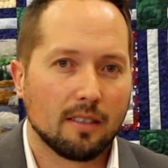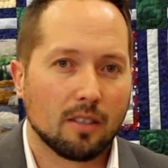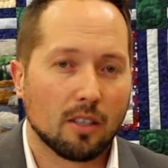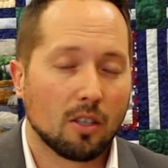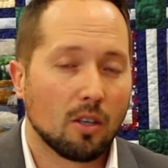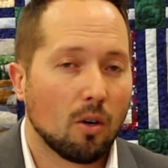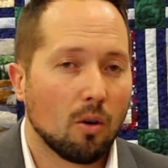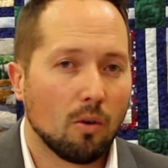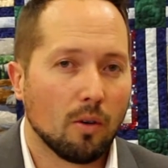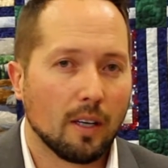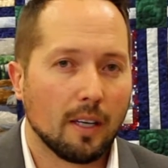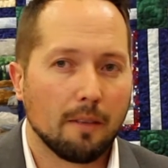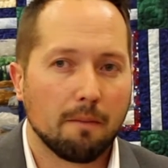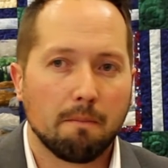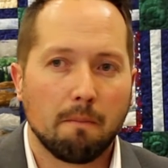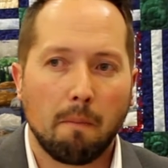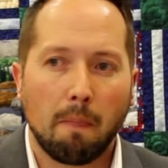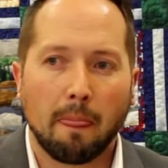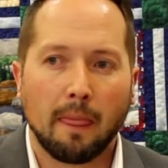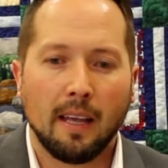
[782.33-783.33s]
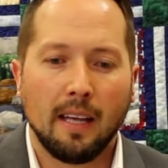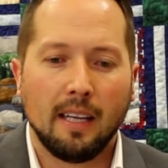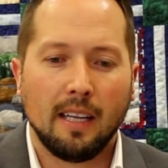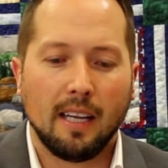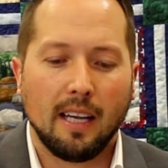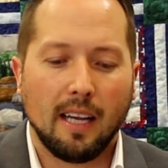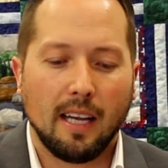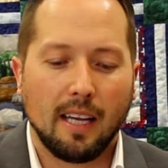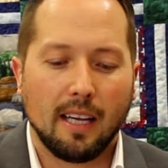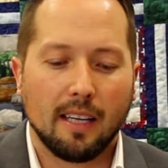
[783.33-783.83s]
a coin,
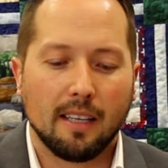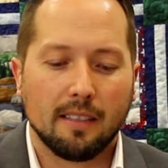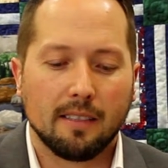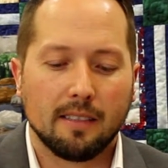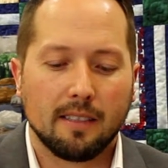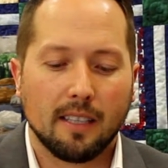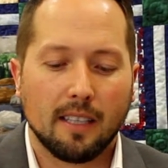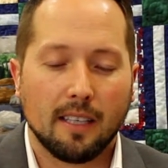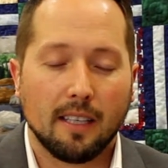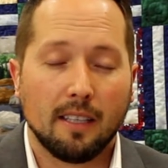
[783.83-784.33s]
and